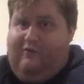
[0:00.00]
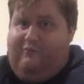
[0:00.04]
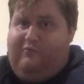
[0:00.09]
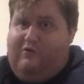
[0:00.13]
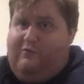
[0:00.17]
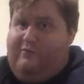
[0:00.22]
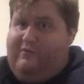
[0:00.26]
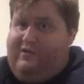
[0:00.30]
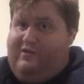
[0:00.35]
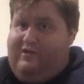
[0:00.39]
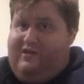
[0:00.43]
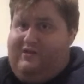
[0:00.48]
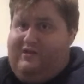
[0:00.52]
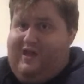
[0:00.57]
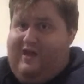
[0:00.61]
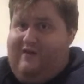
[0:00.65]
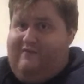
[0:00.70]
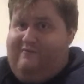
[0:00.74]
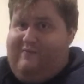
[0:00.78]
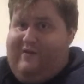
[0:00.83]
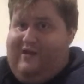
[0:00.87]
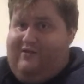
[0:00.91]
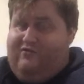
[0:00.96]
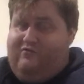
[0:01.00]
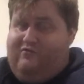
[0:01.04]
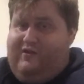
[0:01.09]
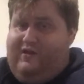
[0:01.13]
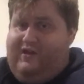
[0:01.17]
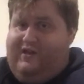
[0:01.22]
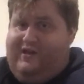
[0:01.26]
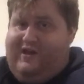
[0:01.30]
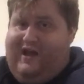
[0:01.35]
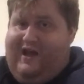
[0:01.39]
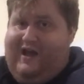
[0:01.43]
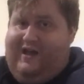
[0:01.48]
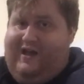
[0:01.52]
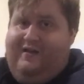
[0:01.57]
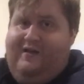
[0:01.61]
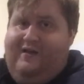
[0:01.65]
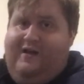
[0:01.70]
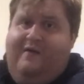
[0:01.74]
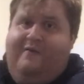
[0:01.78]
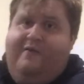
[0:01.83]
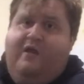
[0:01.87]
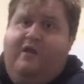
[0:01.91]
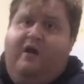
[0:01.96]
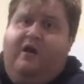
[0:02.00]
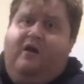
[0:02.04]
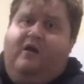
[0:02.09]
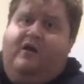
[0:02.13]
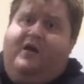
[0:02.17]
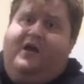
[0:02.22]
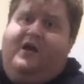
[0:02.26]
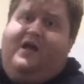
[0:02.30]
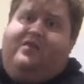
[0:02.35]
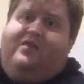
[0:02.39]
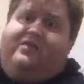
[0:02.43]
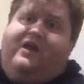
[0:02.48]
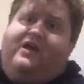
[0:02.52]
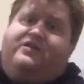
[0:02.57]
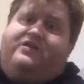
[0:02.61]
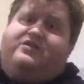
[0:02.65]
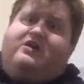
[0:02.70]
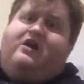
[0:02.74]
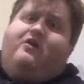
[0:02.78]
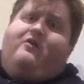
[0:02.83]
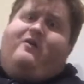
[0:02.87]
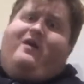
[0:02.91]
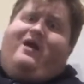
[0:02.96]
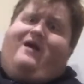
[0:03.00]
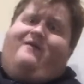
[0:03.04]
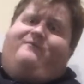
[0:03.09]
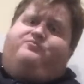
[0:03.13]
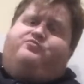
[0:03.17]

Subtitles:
I'll probably at least have about 20k. At least I would